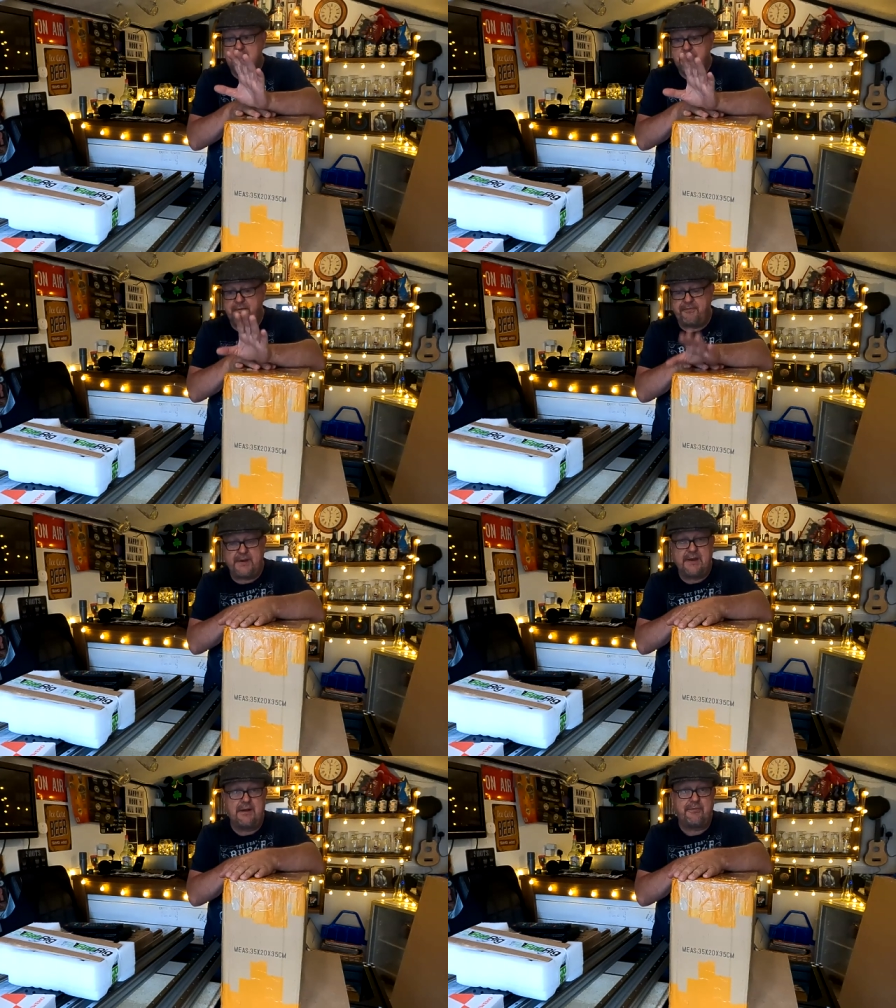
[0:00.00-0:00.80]
But
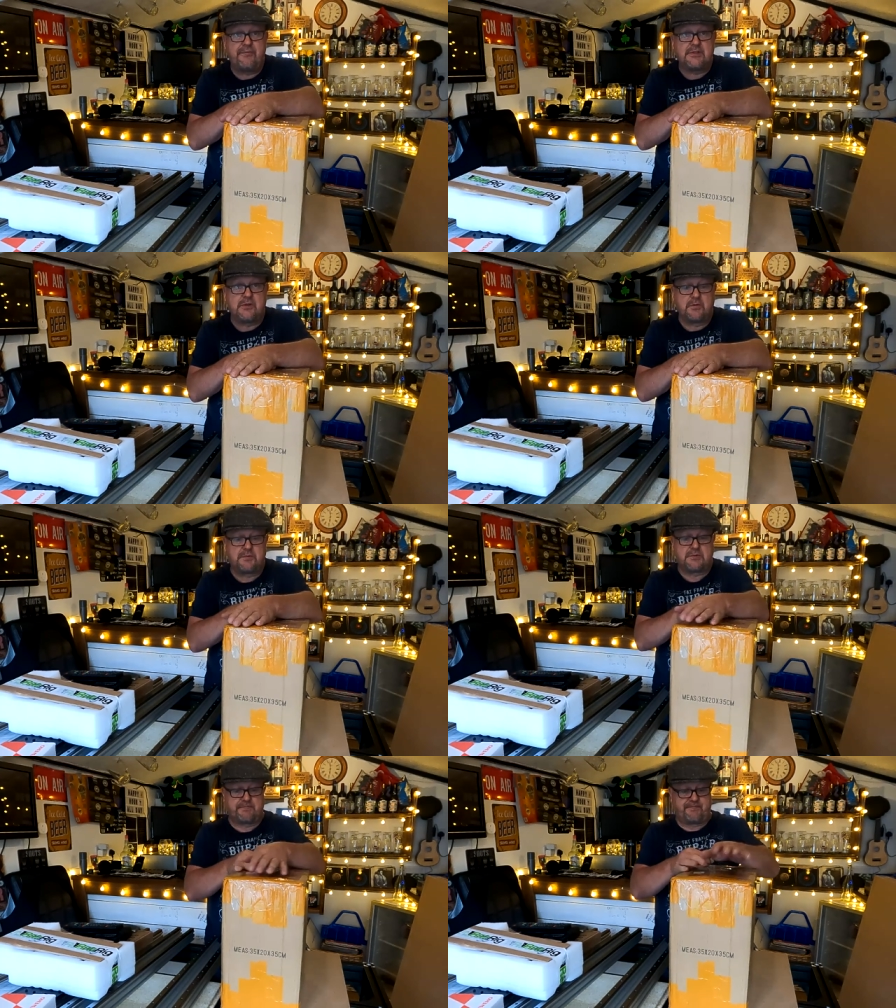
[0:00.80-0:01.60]
fun enough, this little
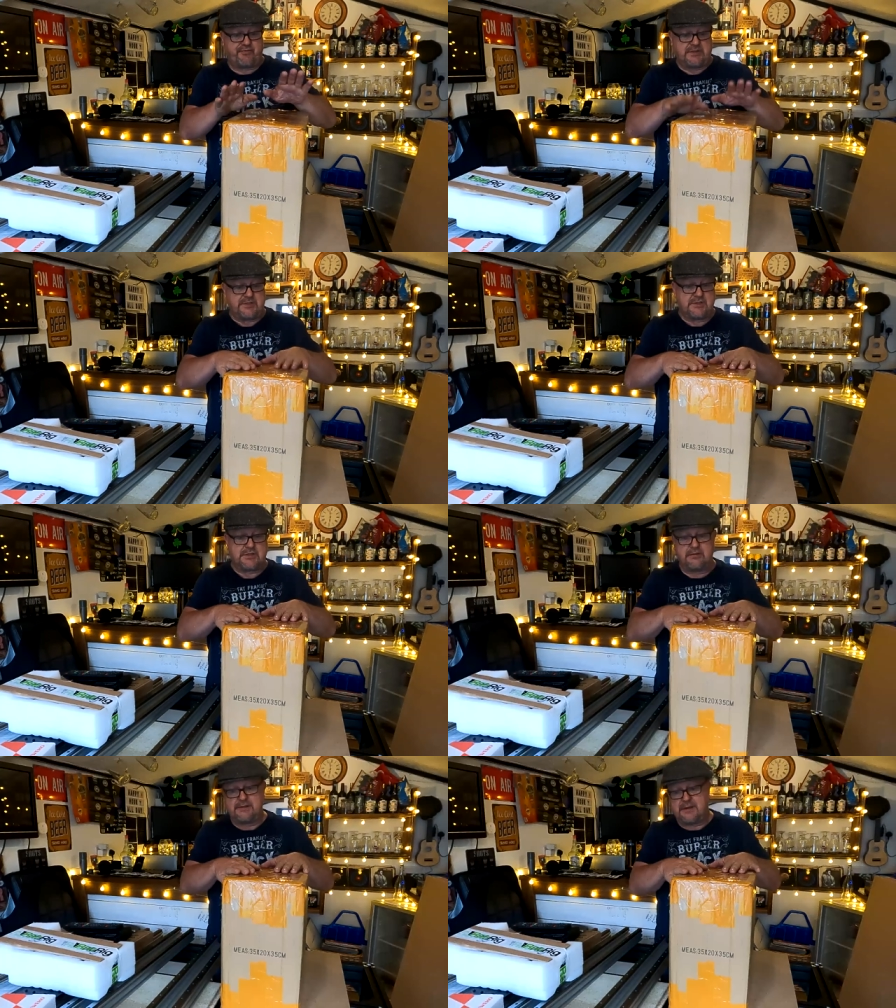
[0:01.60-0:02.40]
present
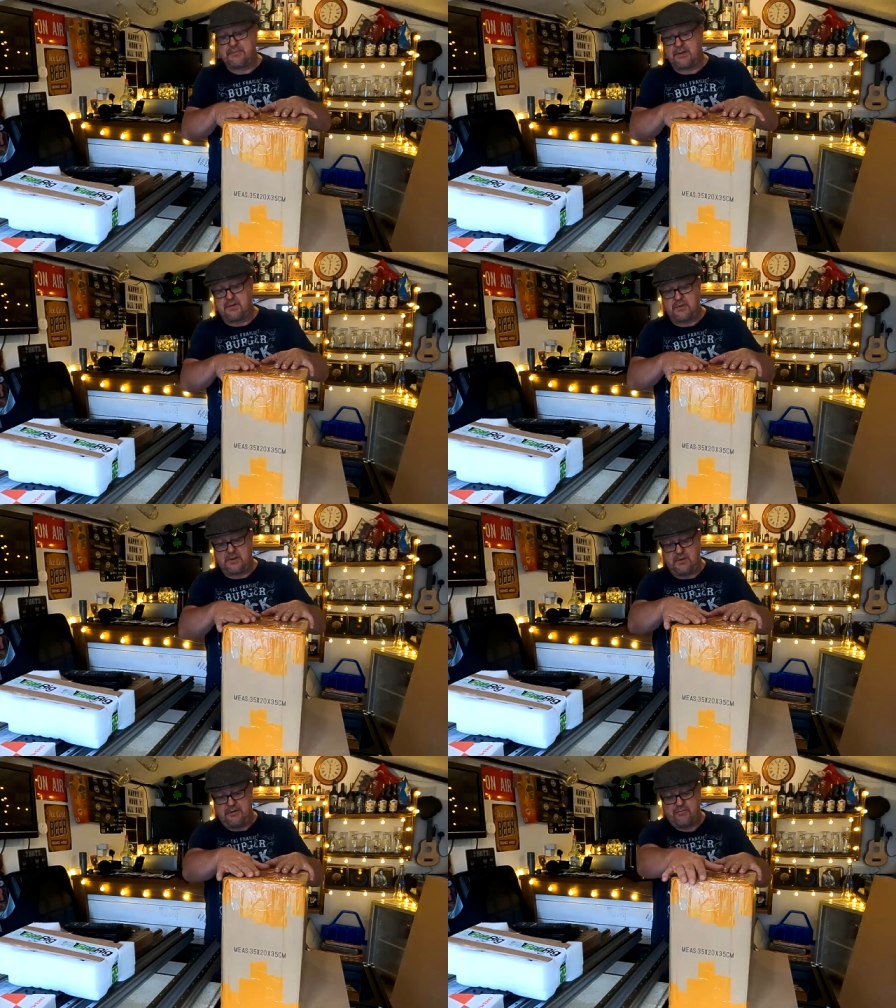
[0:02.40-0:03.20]
turned up uh, when
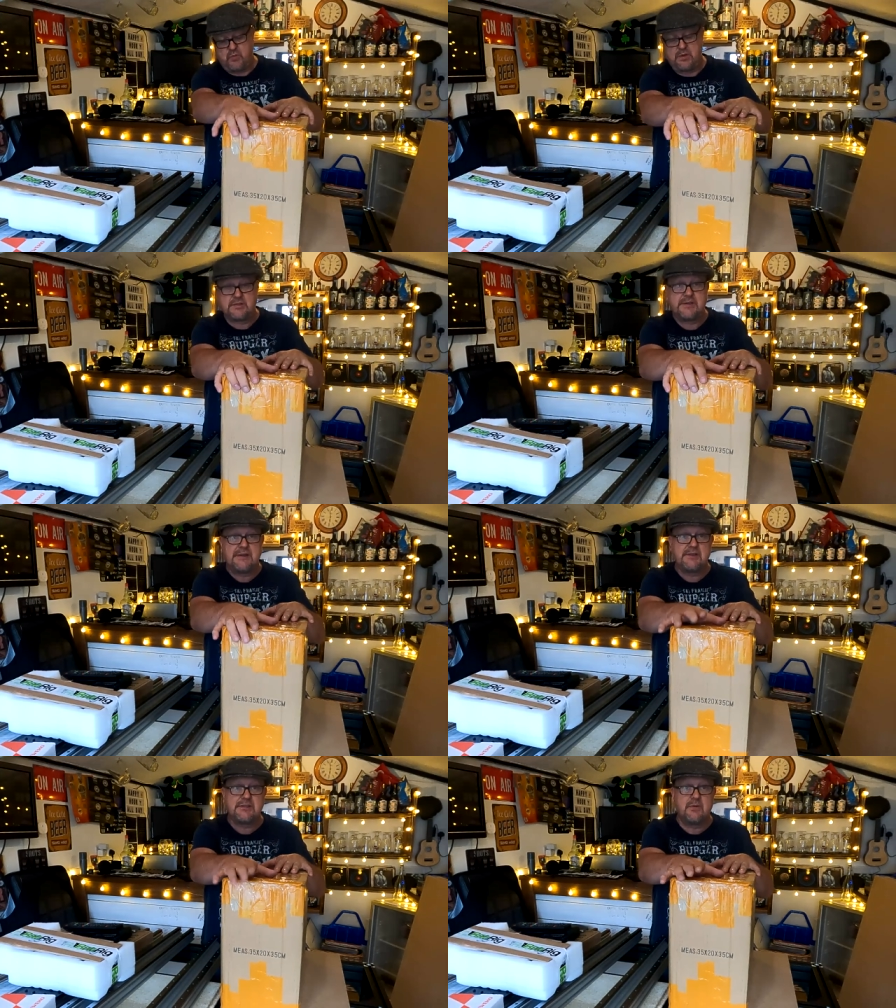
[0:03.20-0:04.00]
I got in from work
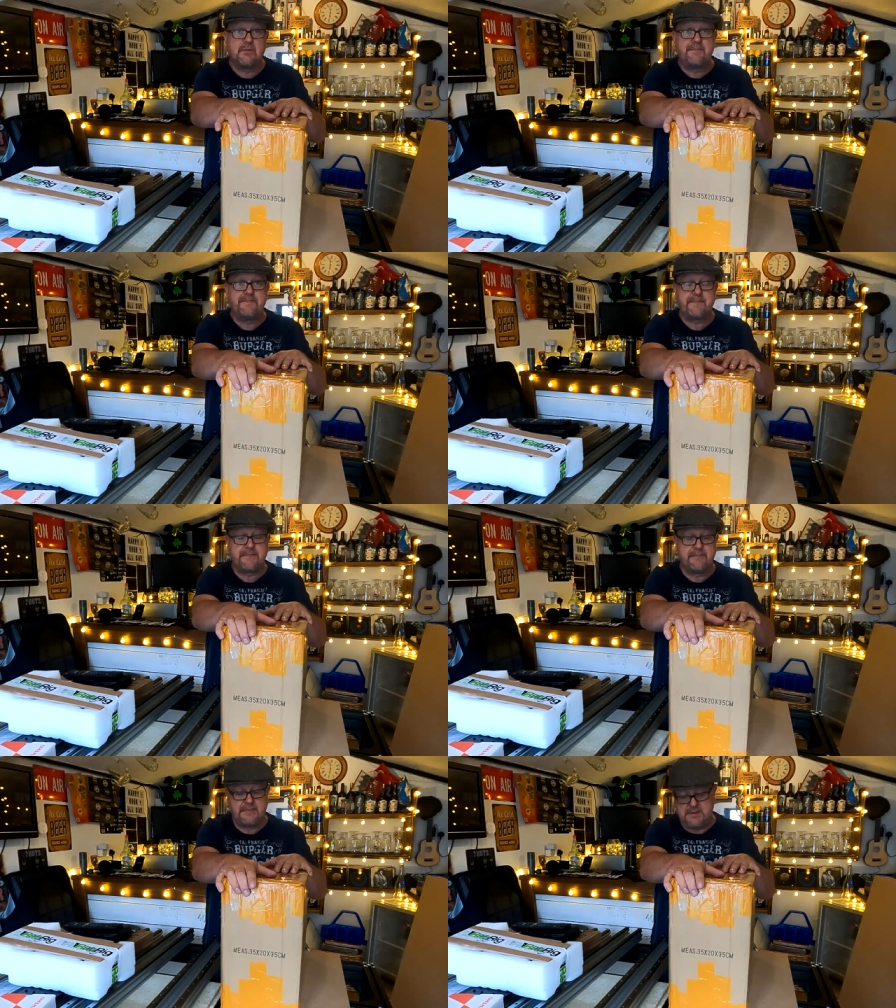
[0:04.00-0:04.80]
today, so um,
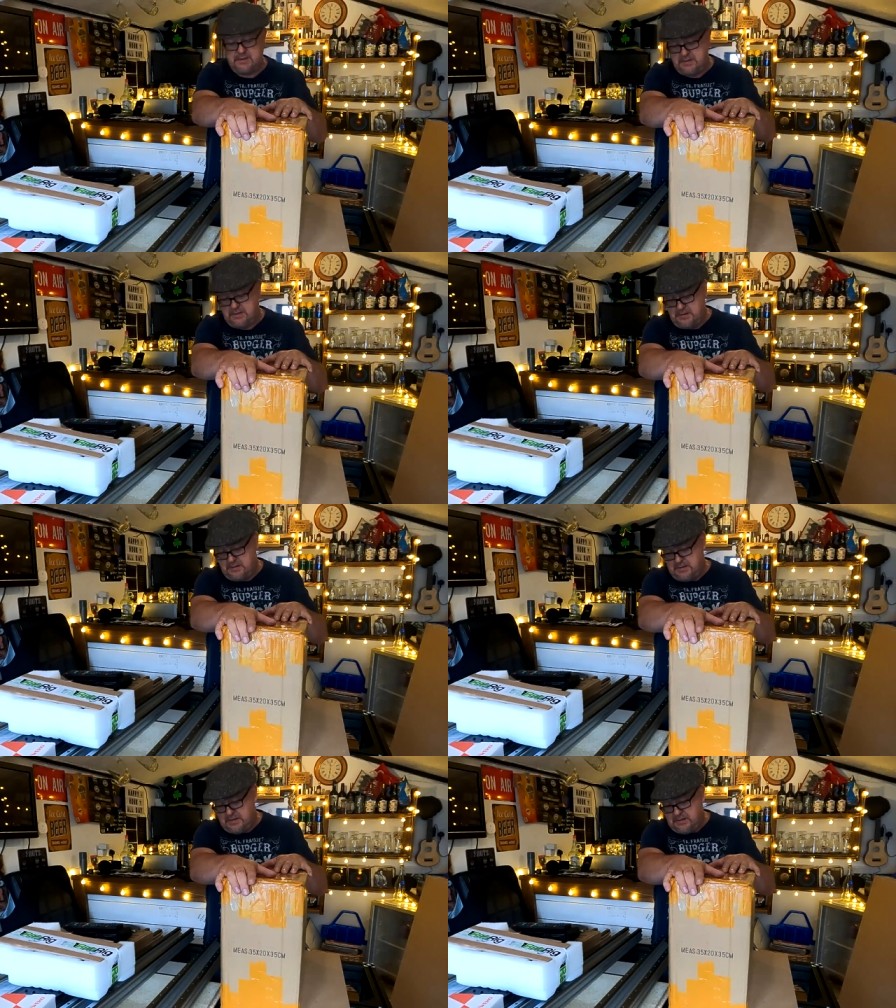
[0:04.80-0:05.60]

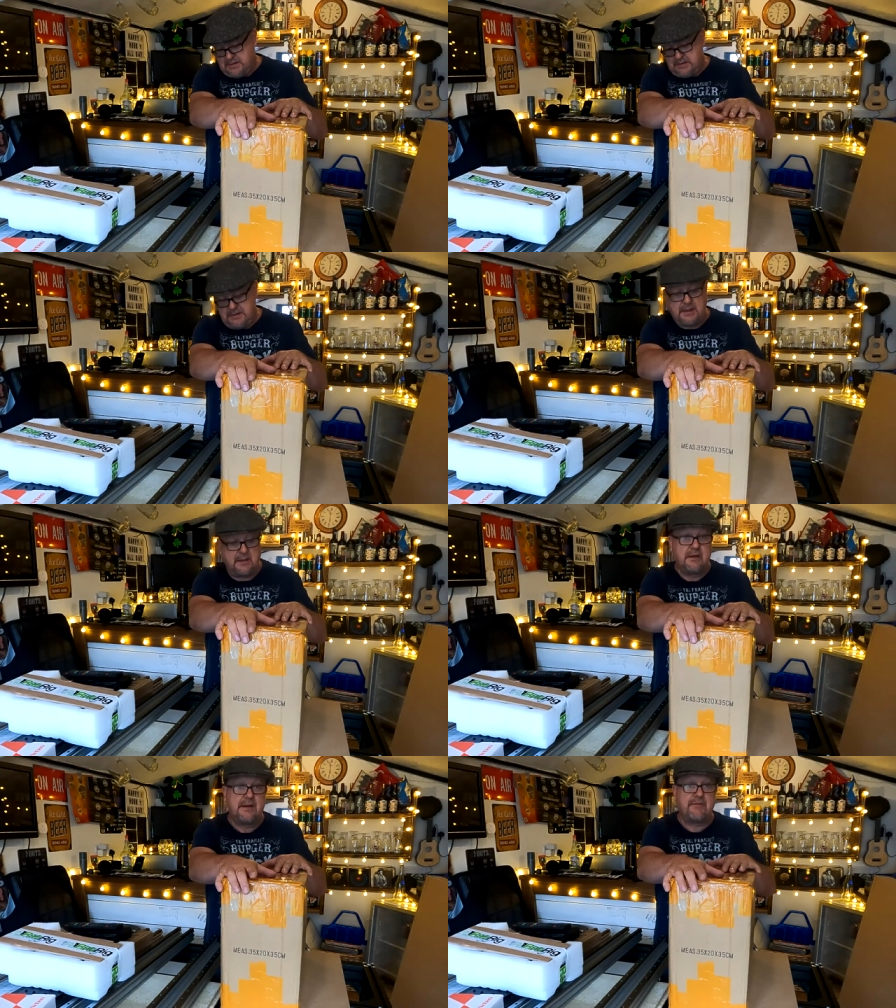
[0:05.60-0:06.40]
yeah,
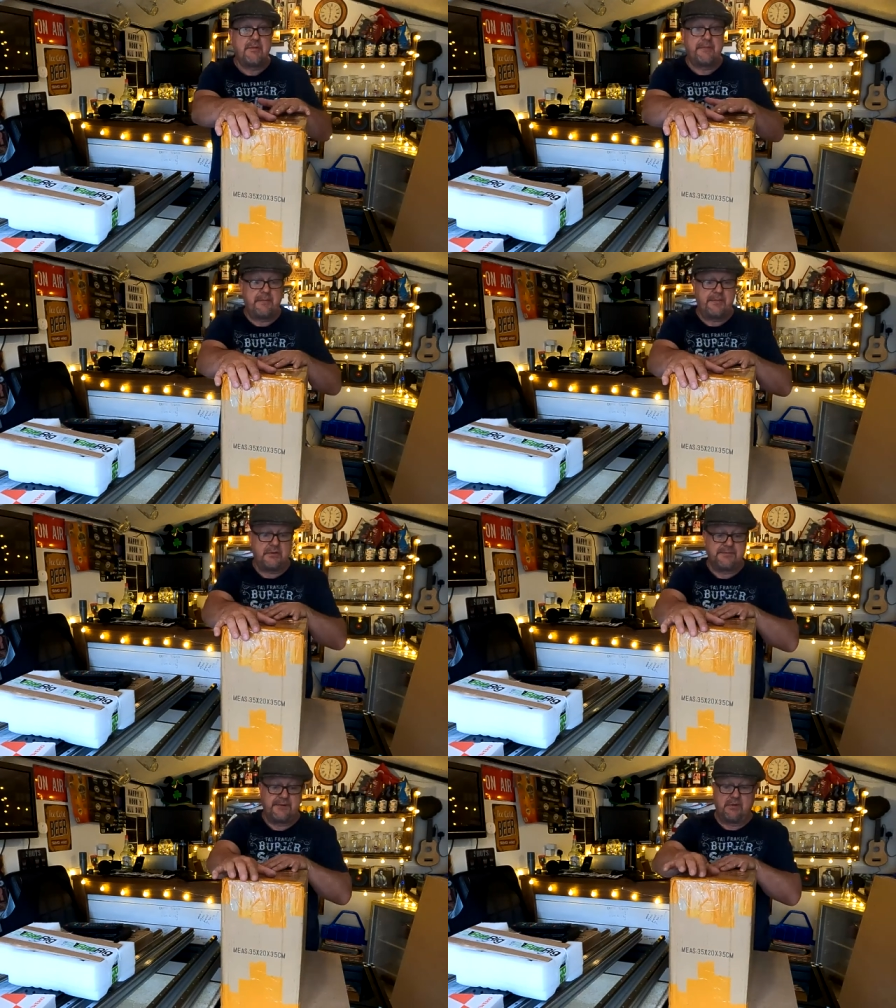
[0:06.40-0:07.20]
another un
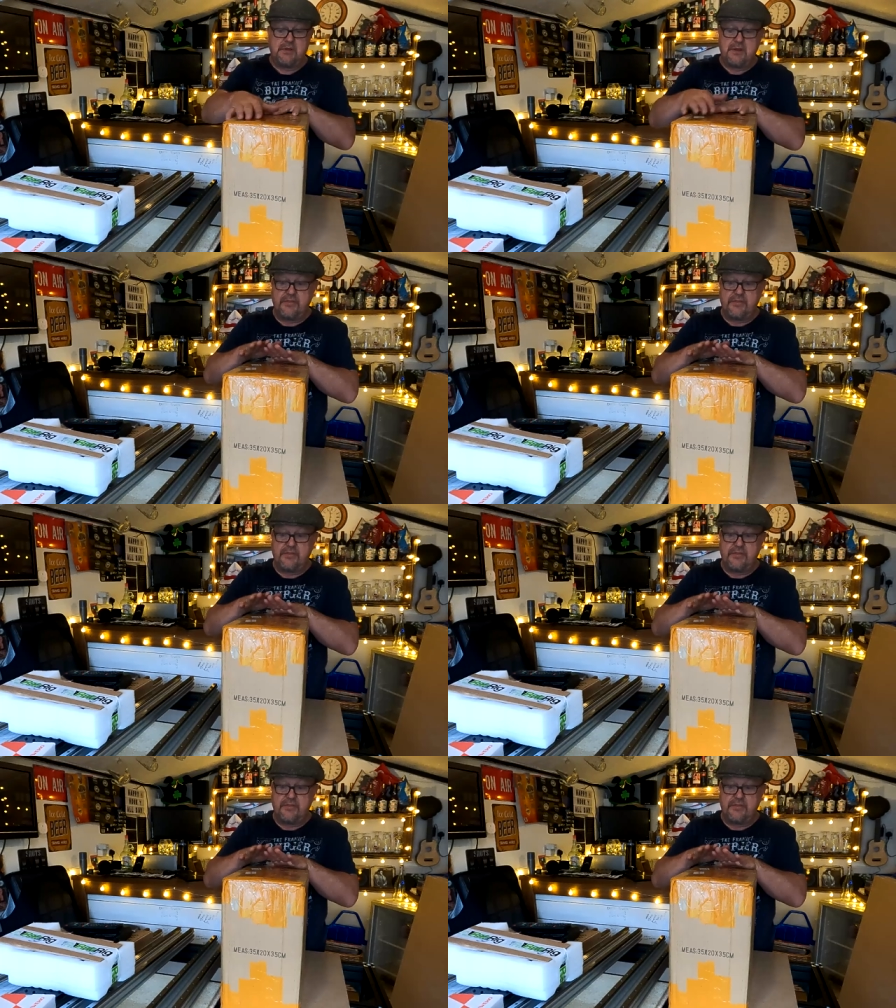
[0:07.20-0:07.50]
unboxing video.